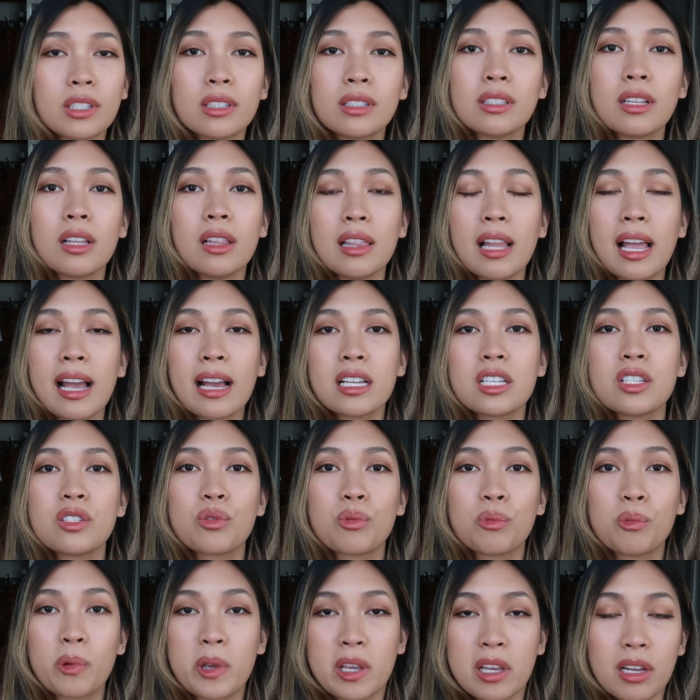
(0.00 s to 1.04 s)
The
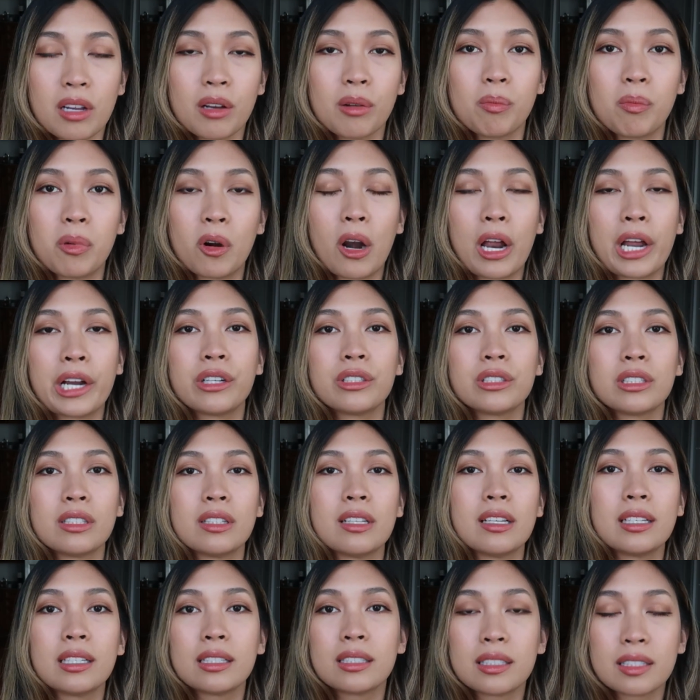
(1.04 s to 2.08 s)
last week prior to
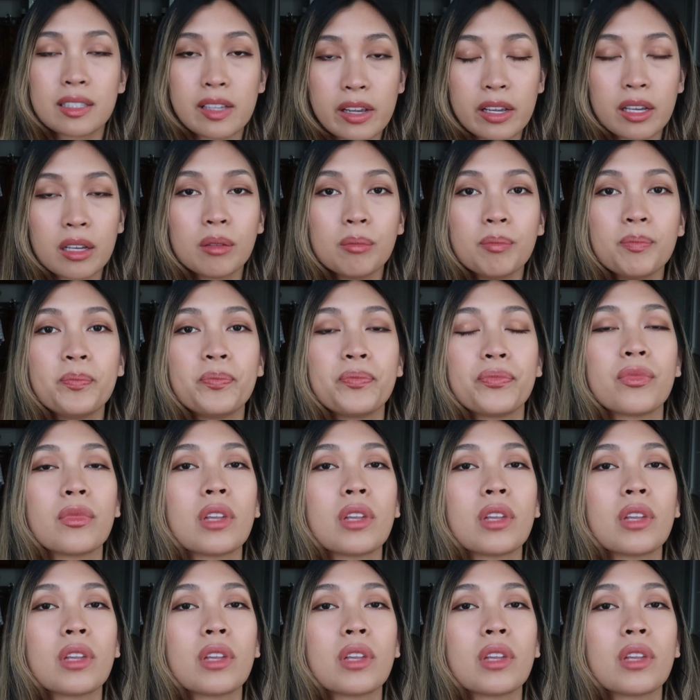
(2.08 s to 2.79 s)
the exam,